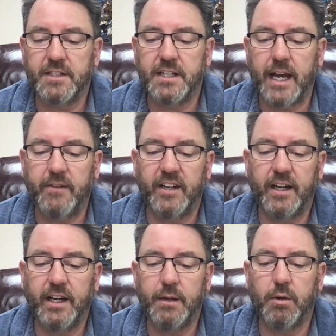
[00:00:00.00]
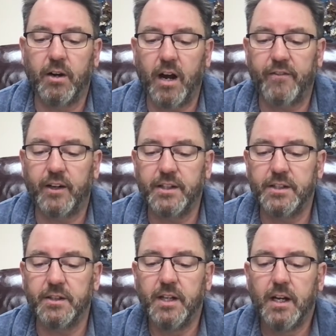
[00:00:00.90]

to David in Hebron, offering to